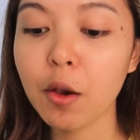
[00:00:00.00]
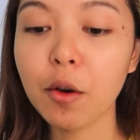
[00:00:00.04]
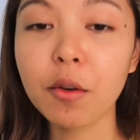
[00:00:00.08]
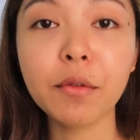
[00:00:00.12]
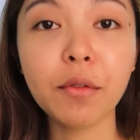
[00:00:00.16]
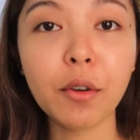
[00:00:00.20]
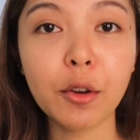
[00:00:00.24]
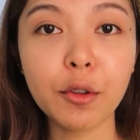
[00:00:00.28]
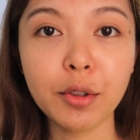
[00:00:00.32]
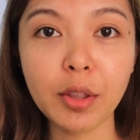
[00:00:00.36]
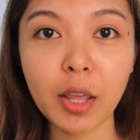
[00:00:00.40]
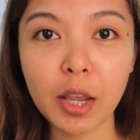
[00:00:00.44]
yung
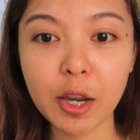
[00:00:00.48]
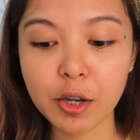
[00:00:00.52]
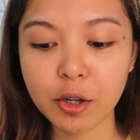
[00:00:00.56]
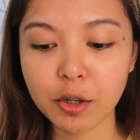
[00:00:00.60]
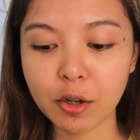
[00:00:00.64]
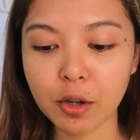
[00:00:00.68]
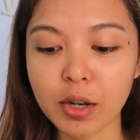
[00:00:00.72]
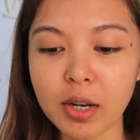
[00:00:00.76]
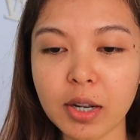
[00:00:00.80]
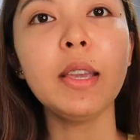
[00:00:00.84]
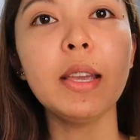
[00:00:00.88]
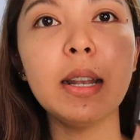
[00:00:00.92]

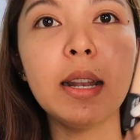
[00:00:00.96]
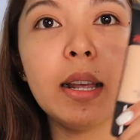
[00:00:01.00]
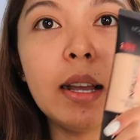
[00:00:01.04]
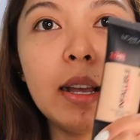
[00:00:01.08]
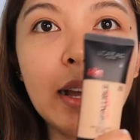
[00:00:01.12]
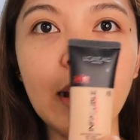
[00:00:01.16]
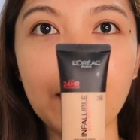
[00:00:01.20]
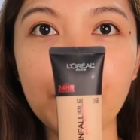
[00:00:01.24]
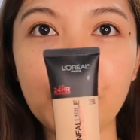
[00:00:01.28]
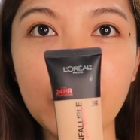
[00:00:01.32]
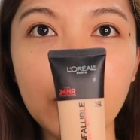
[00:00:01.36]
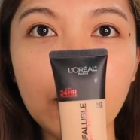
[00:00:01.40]
foundation.
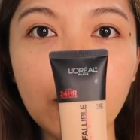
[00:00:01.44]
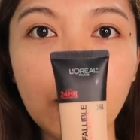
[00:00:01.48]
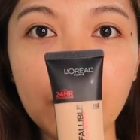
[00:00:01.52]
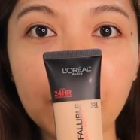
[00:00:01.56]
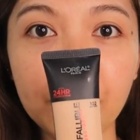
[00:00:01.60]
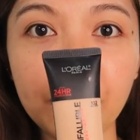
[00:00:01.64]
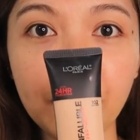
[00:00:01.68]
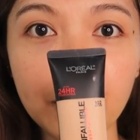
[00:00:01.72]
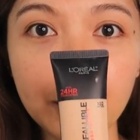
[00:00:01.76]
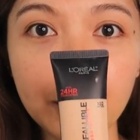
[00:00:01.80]
Ginagamit kong